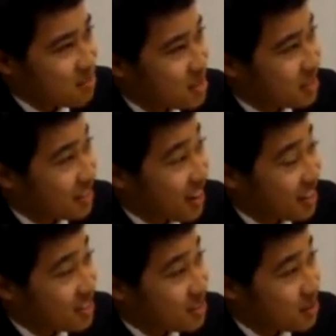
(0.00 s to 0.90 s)
Something
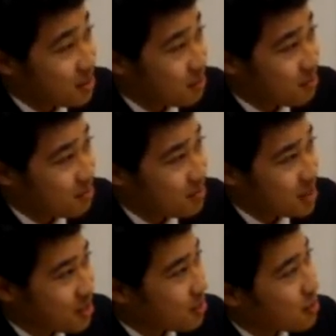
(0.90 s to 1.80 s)
not so
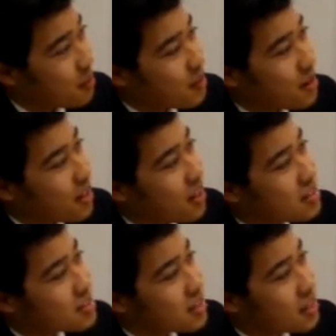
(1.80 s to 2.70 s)
general, but
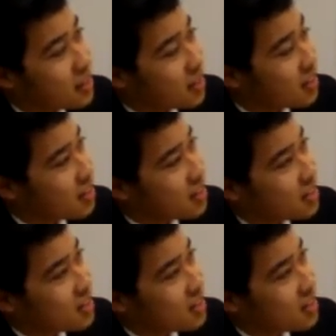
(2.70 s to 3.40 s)
I'd say